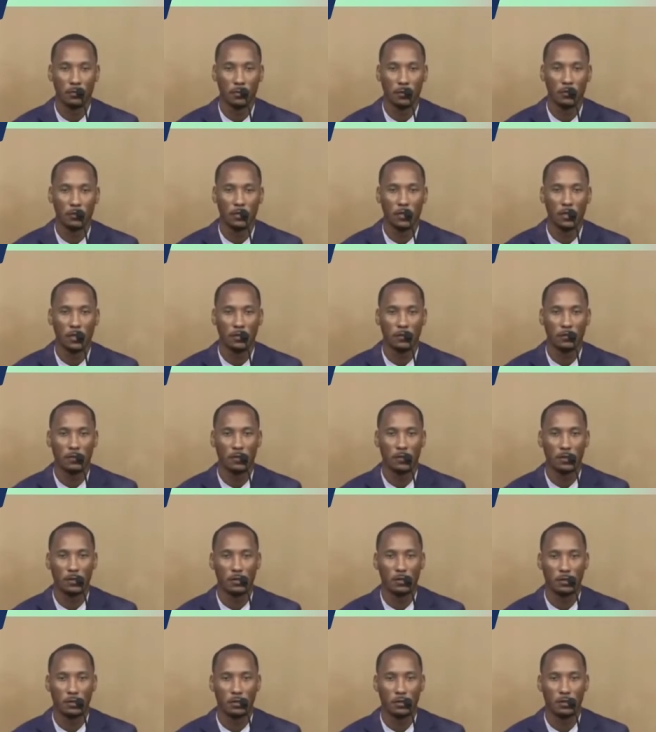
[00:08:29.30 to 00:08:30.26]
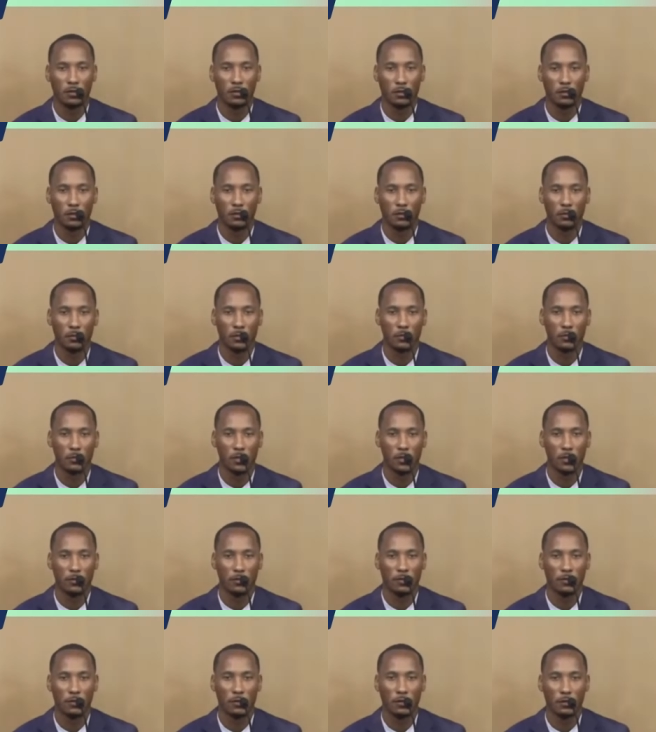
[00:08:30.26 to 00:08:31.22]
most definitely. Most
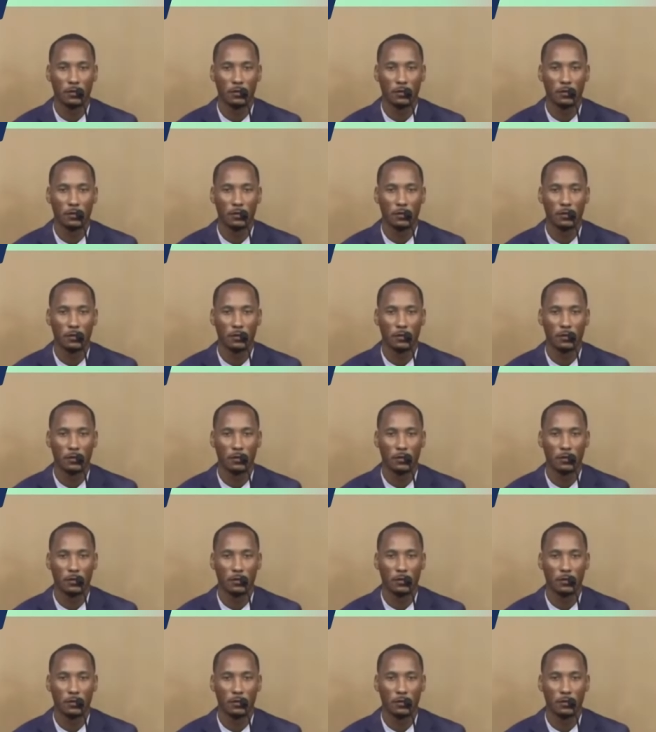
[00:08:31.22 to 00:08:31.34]
definitely.